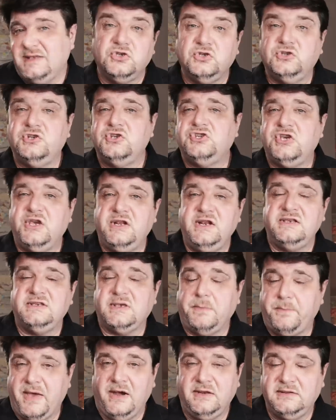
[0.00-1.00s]
So the Chinese
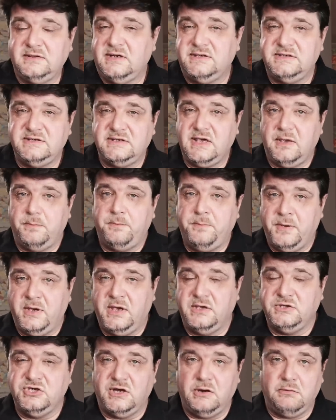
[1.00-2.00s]
apparently skip
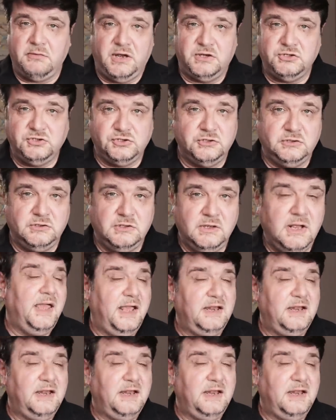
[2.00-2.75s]
a generation,